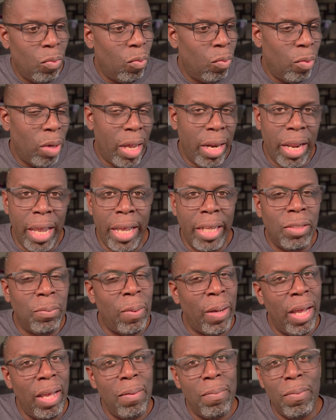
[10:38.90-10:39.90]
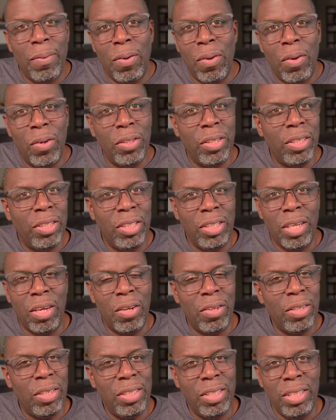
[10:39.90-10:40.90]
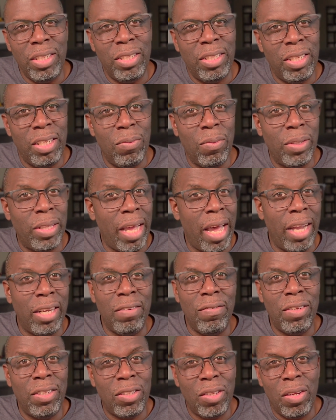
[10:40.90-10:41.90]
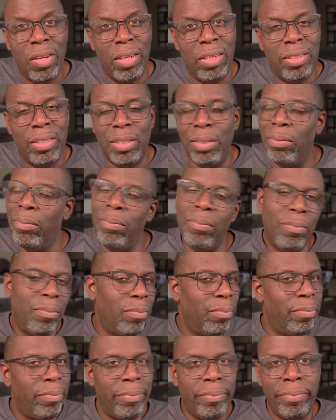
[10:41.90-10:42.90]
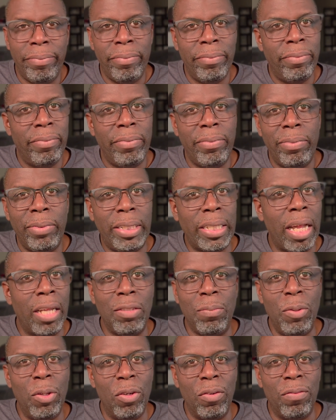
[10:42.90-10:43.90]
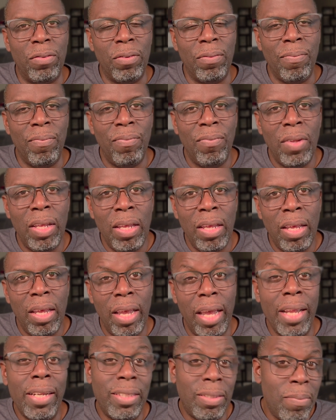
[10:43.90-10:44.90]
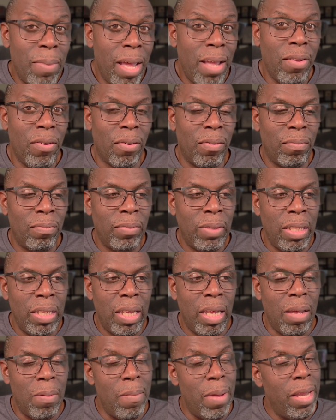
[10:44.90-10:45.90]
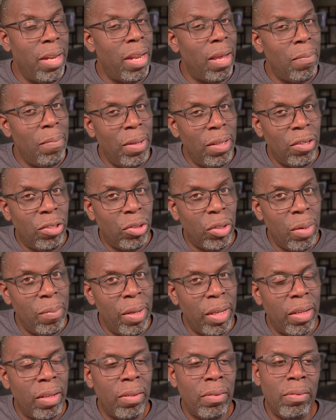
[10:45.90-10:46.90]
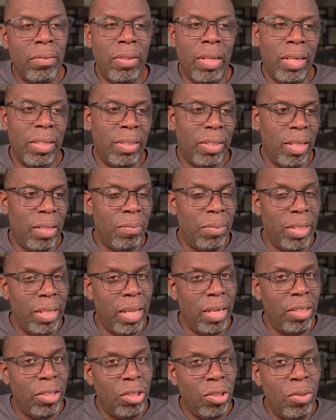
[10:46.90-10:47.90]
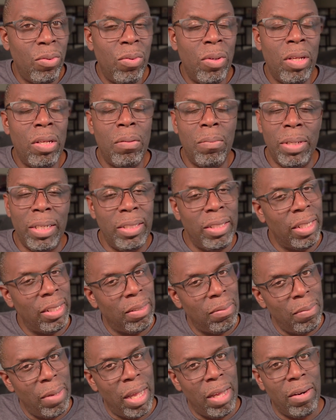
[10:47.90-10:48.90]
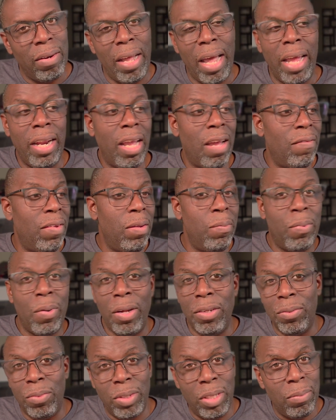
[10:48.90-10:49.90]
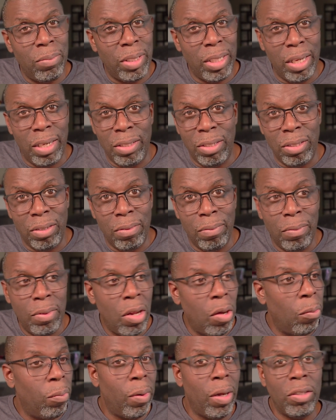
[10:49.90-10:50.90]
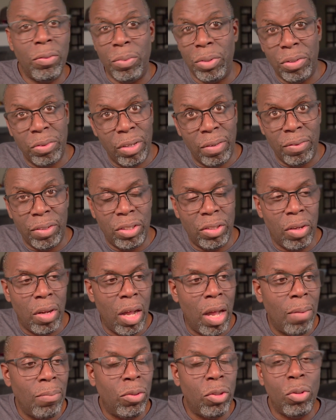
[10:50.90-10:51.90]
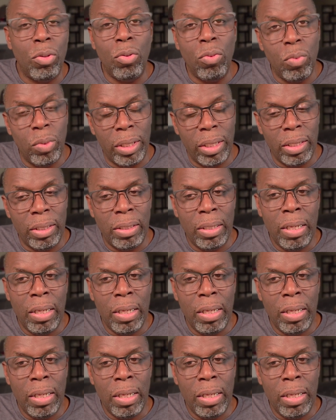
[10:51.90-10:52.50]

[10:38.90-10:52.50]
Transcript: an H pipe on the GT with the active exhaust sounds beautiful, and it's a manual. It may not be the Tremec, and it's the MT82, but it doesn't matter. I didn't have any problems with the MT82, no problems whatsoever, so I'm cool with it.